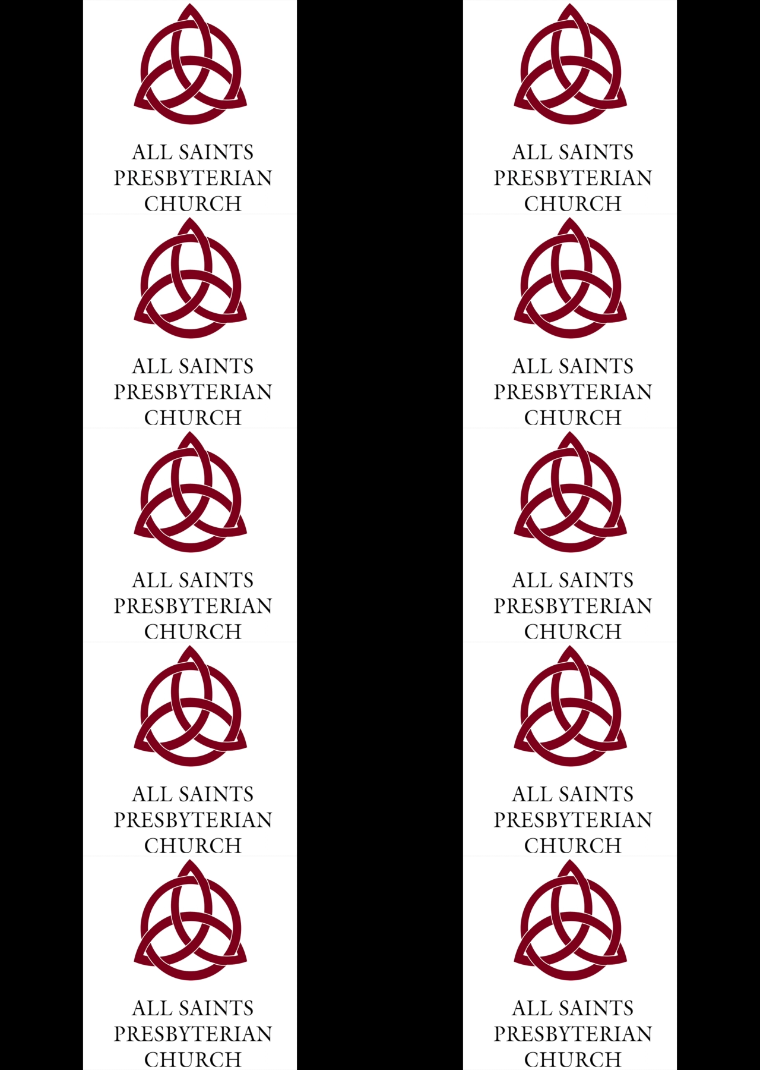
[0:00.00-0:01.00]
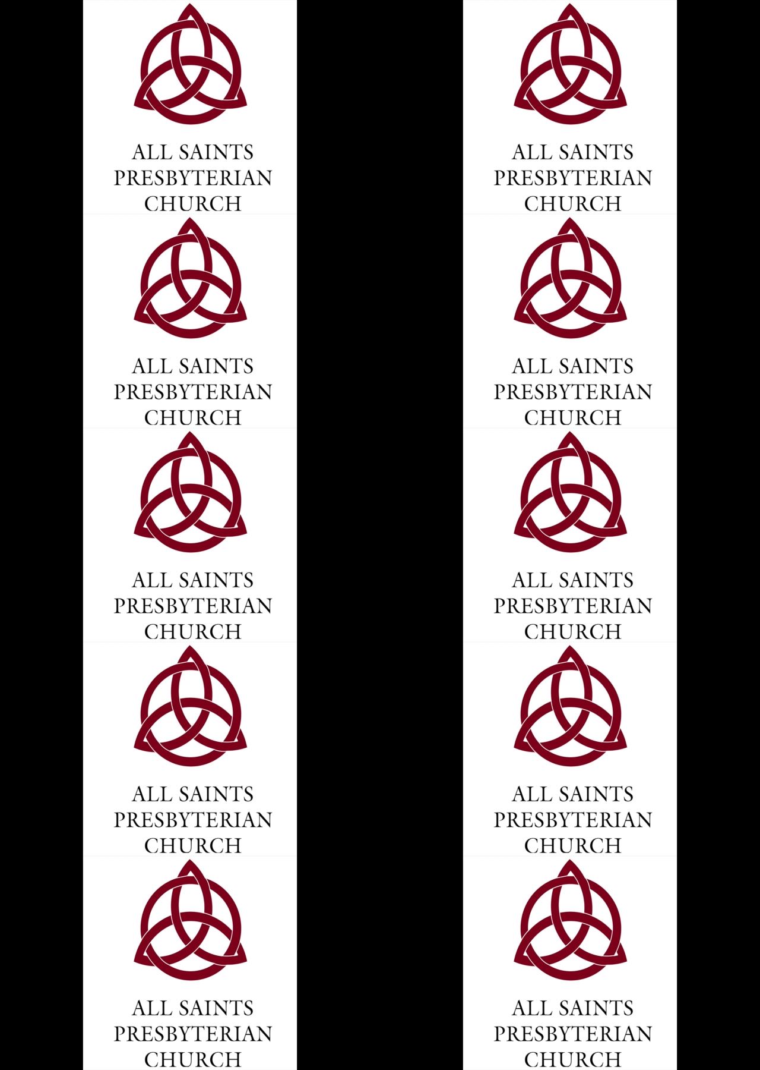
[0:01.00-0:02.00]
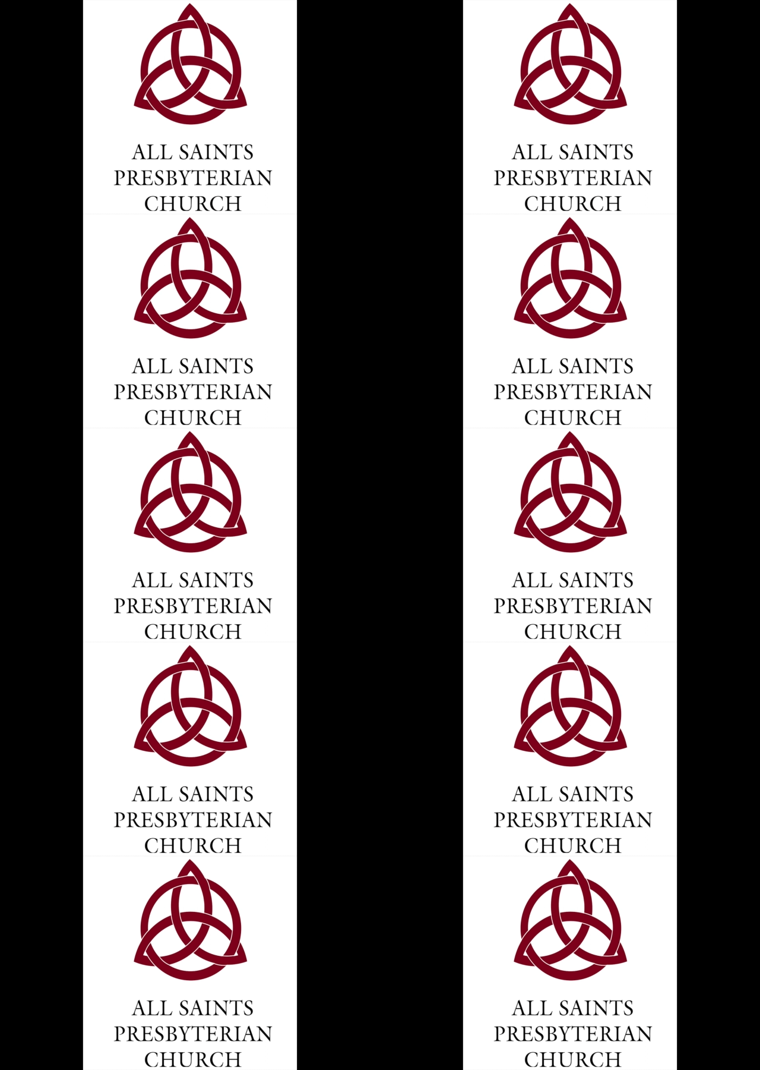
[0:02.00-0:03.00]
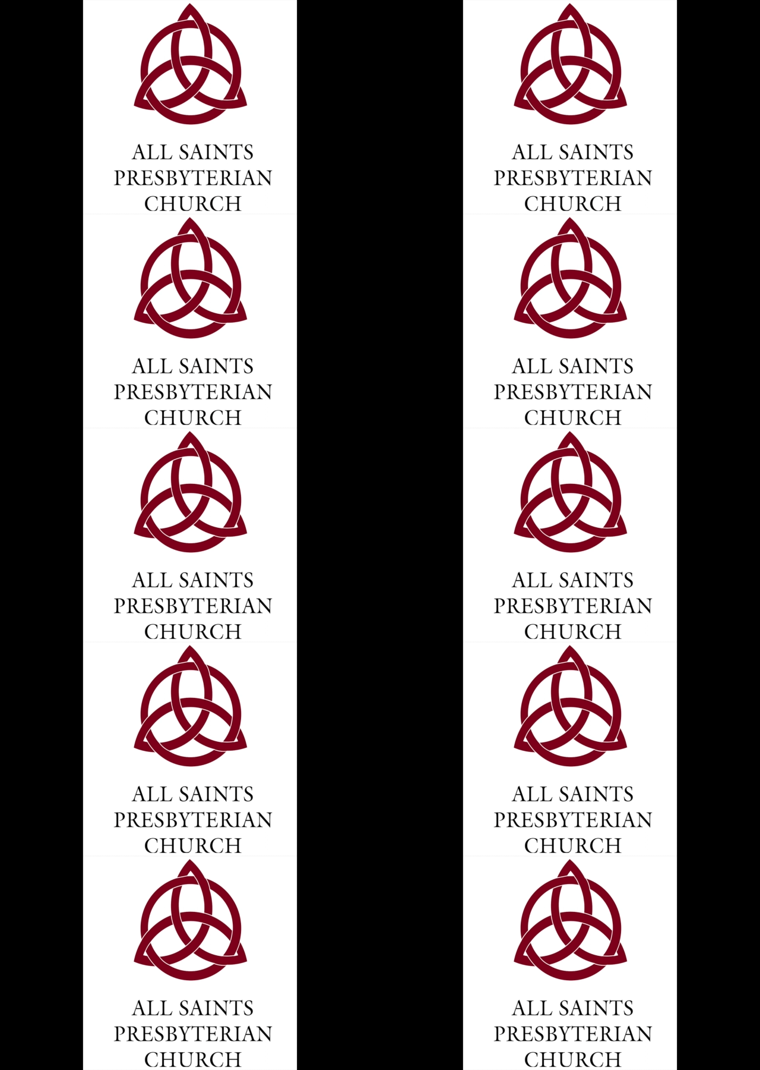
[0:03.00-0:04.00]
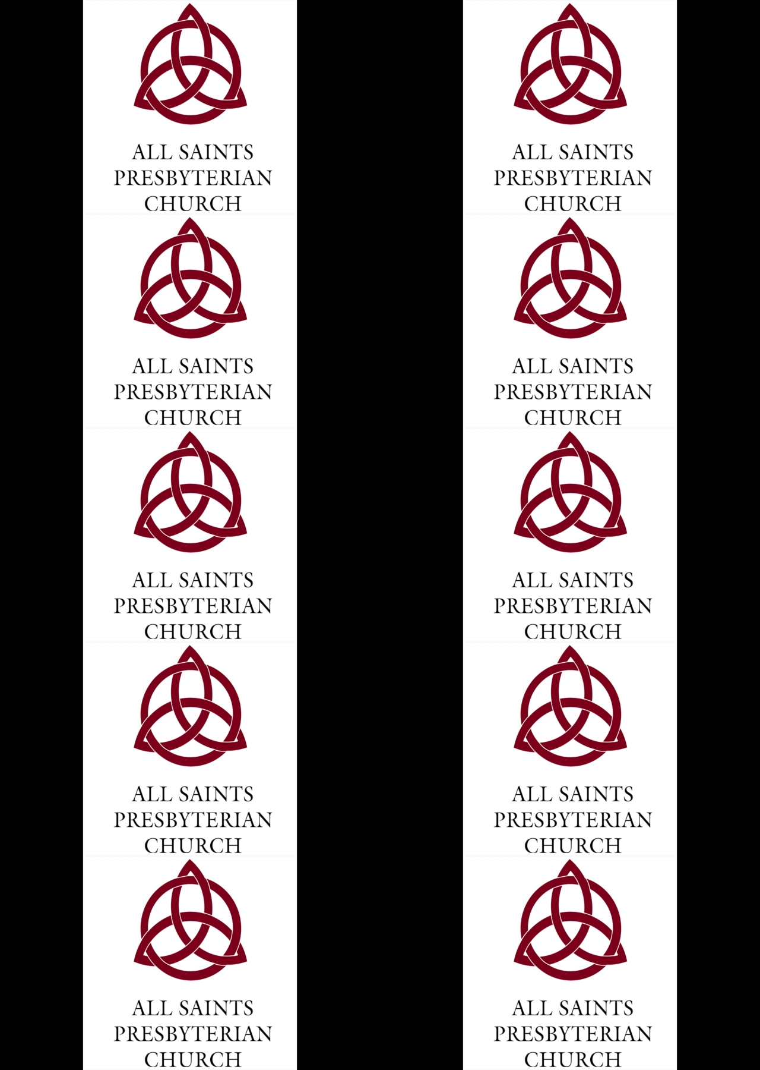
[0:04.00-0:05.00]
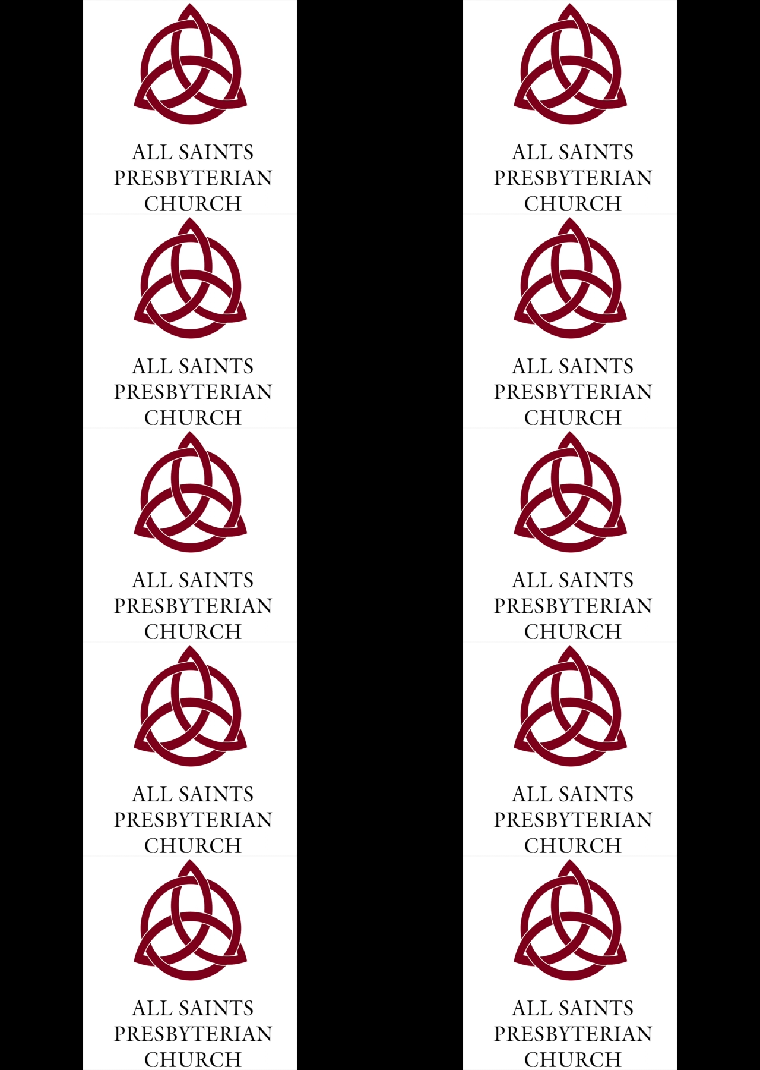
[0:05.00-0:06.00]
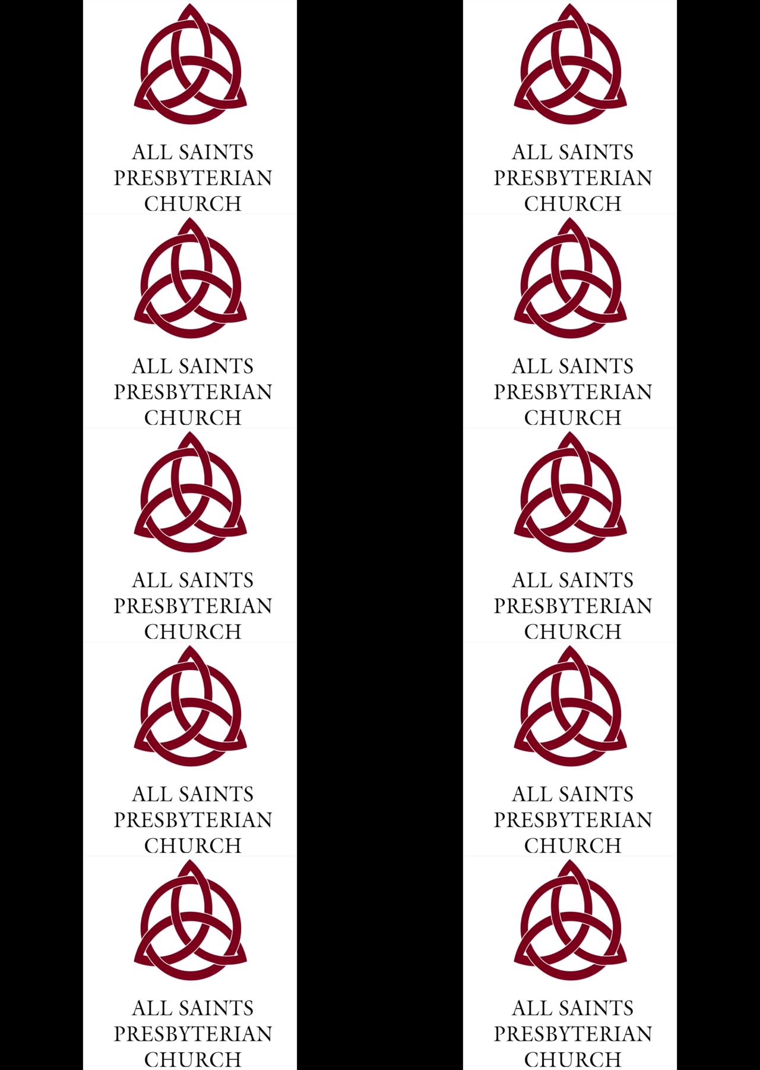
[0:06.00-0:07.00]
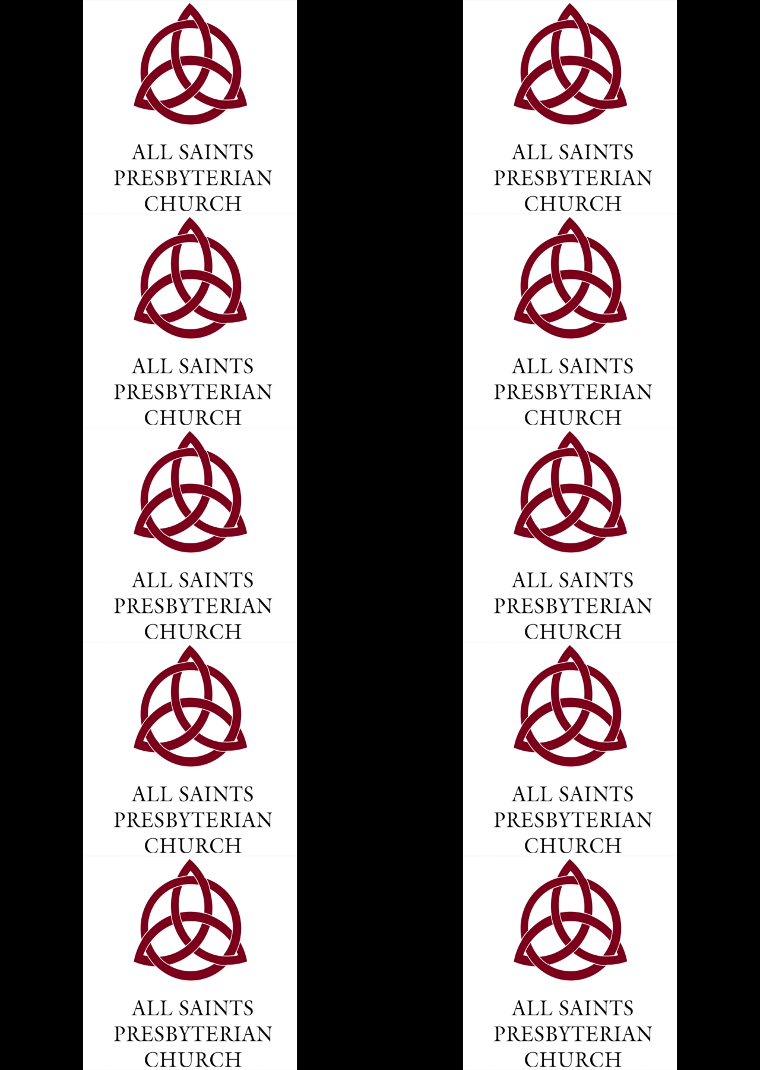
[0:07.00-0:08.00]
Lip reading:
No face is visible, so there are no lips to read.